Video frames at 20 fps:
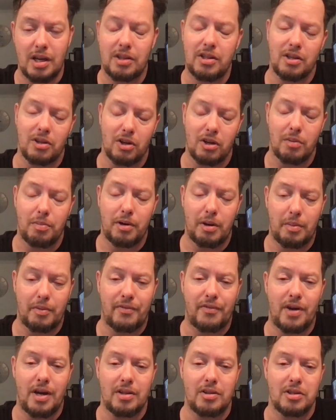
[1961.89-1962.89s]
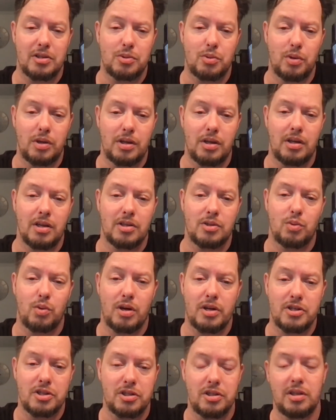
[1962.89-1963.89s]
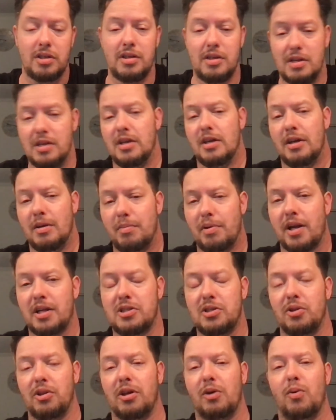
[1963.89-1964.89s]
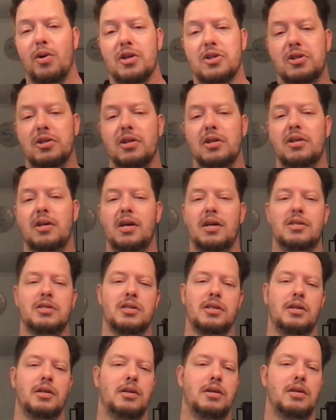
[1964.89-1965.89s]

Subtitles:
I think they're going to put up a fight this week against Washington, but I still think Washington takes it.